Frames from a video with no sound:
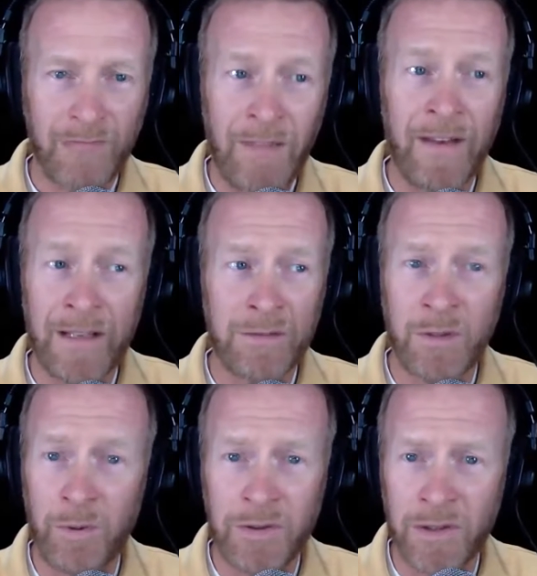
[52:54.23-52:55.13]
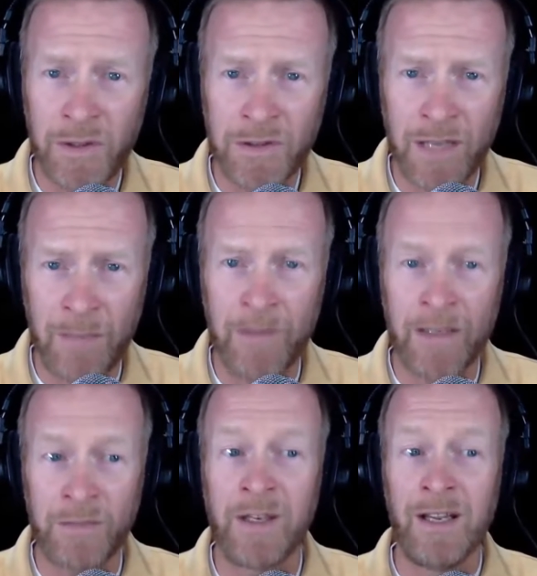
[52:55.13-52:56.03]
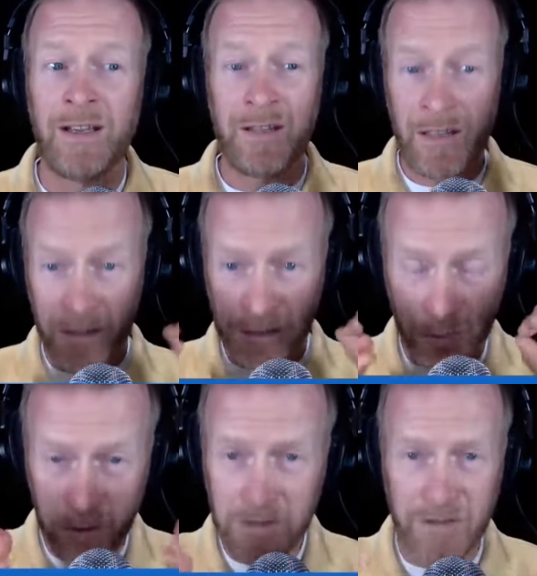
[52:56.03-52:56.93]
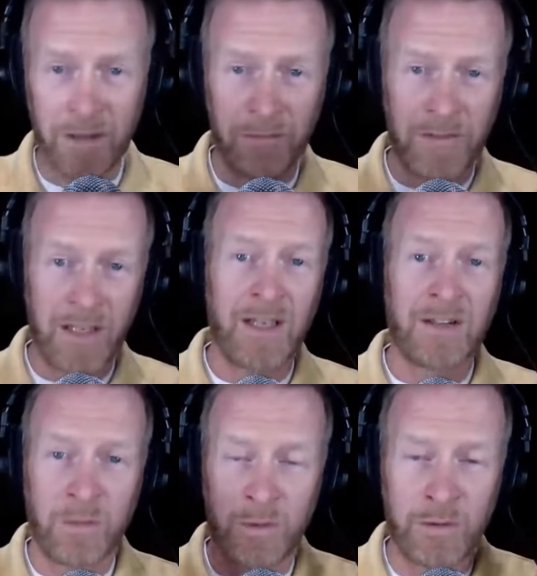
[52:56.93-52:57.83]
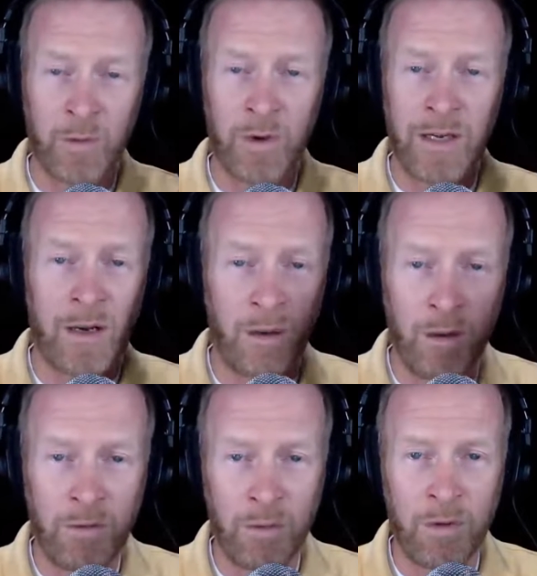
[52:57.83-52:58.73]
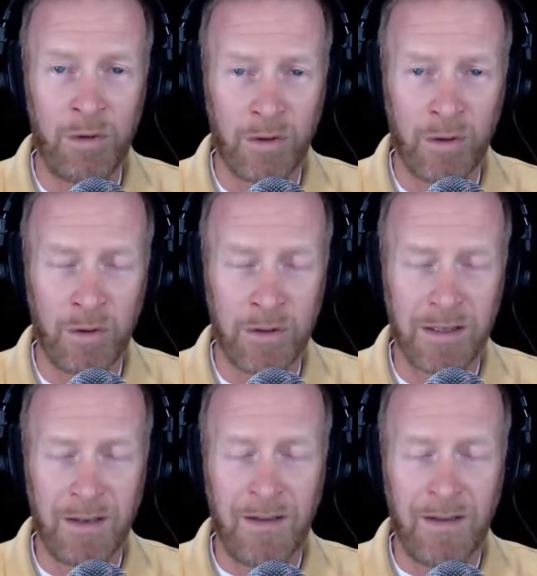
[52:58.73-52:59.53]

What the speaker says: And then that's when the persecution happened. That's why he dispersed them to get the word out all over the world, of course.